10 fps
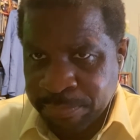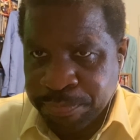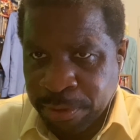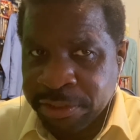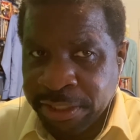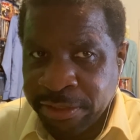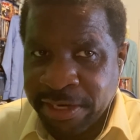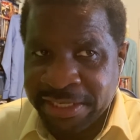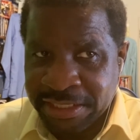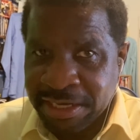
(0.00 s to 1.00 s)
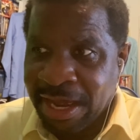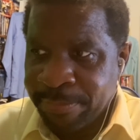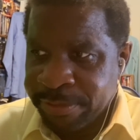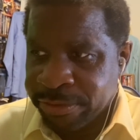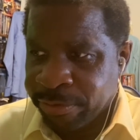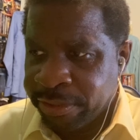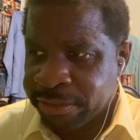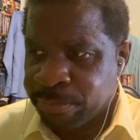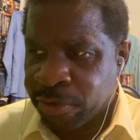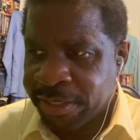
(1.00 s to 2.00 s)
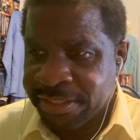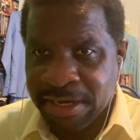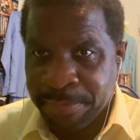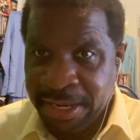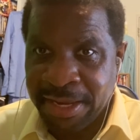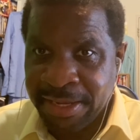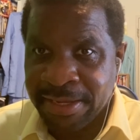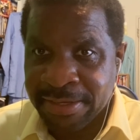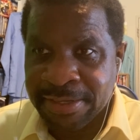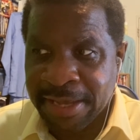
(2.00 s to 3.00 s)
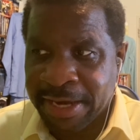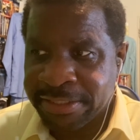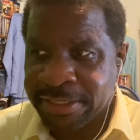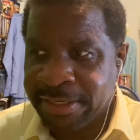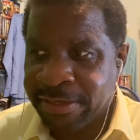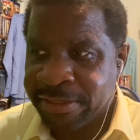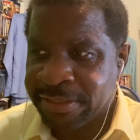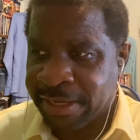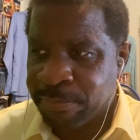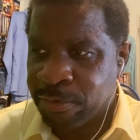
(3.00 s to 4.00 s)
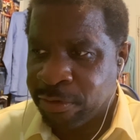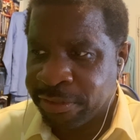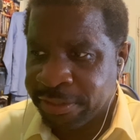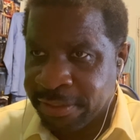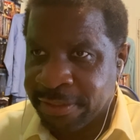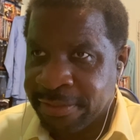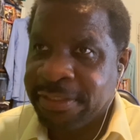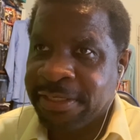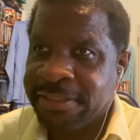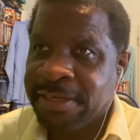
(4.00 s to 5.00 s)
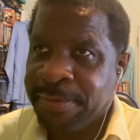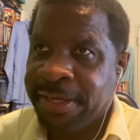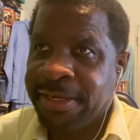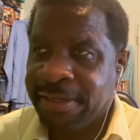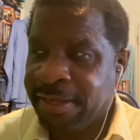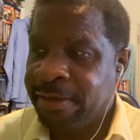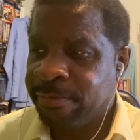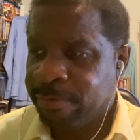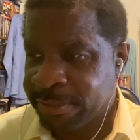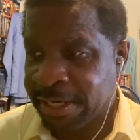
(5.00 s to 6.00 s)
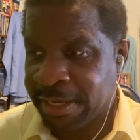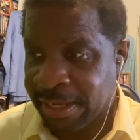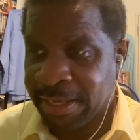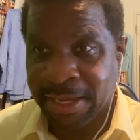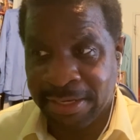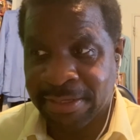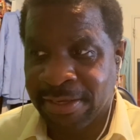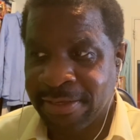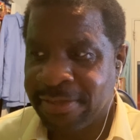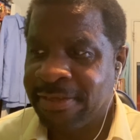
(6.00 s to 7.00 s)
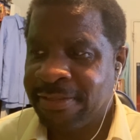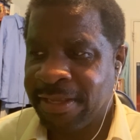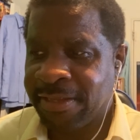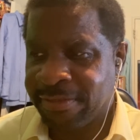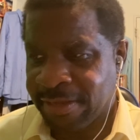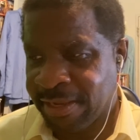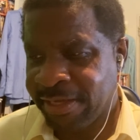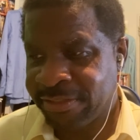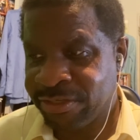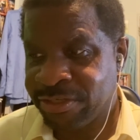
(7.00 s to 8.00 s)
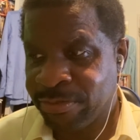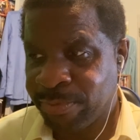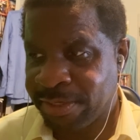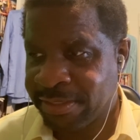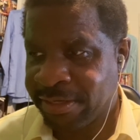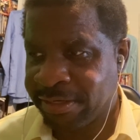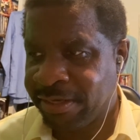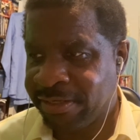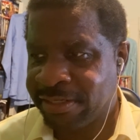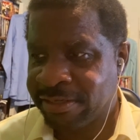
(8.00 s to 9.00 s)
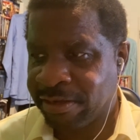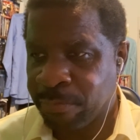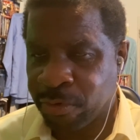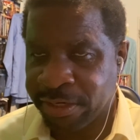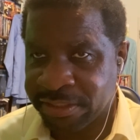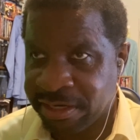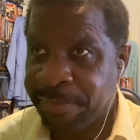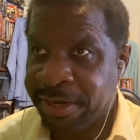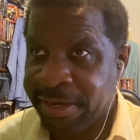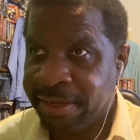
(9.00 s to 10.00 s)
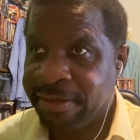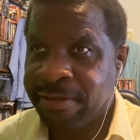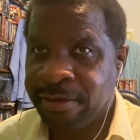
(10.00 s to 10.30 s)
bulkier at the top, so he looks more intimidating. Actually, he looks like more intimidating, which I like that. I like this suit because he does look more intimidating,